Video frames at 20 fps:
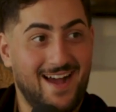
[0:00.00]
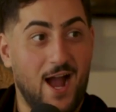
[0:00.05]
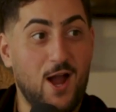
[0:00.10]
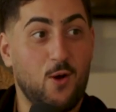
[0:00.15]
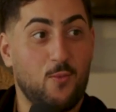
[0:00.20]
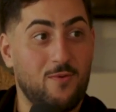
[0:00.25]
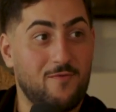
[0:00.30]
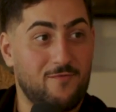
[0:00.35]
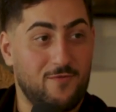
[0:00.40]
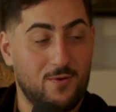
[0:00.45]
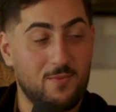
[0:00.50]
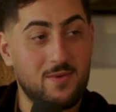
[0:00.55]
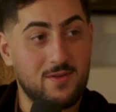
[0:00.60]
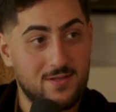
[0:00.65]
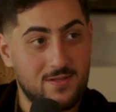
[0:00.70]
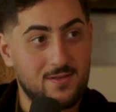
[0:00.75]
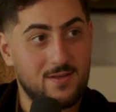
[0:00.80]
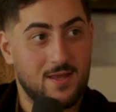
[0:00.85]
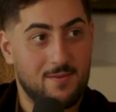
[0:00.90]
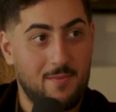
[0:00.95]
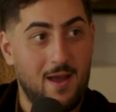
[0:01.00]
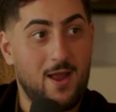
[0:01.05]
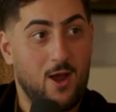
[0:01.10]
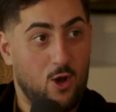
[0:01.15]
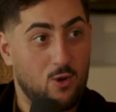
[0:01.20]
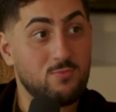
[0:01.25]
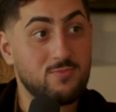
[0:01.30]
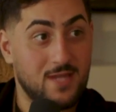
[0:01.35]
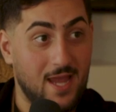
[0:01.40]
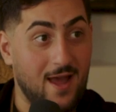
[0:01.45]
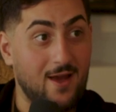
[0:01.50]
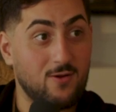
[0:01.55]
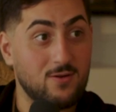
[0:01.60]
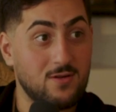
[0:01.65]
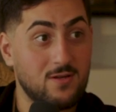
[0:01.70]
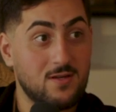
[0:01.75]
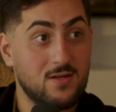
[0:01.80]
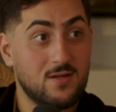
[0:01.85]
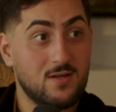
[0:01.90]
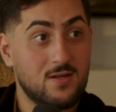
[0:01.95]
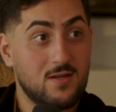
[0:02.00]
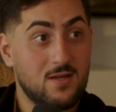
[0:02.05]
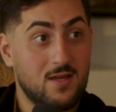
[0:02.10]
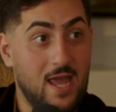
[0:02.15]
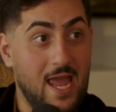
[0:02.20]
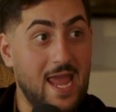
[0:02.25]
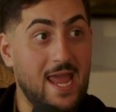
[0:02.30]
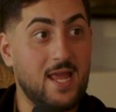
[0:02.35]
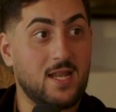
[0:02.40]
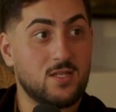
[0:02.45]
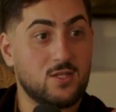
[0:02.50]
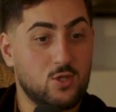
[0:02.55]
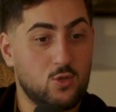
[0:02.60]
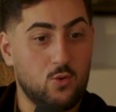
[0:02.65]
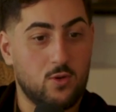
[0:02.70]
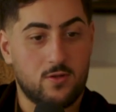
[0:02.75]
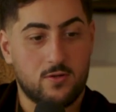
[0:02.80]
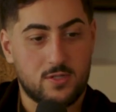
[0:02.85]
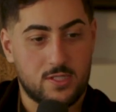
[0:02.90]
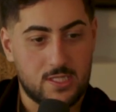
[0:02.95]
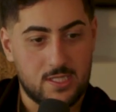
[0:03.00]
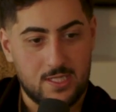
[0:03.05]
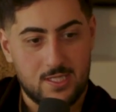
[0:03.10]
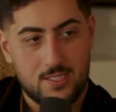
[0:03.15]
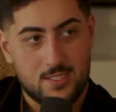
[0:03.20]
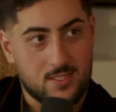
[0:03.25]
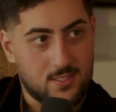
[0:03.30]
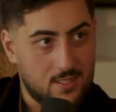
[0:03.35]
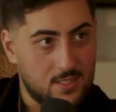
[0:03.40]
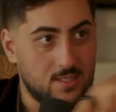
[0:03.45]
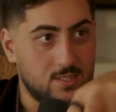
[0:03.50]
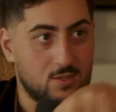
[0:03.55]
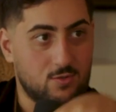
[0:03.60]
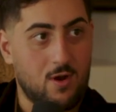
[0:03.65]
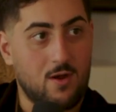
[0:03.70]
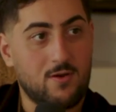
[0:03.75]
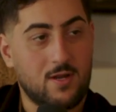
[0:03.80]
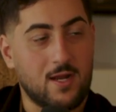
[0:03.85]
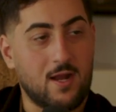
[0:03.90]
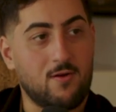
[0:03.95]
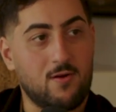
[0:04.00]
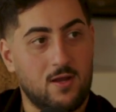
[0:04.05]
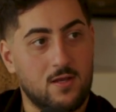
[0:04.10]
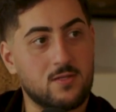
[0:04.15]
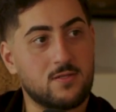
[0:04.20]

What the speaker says: I opened for him in my hometown and 2 other cities in surrounding areas.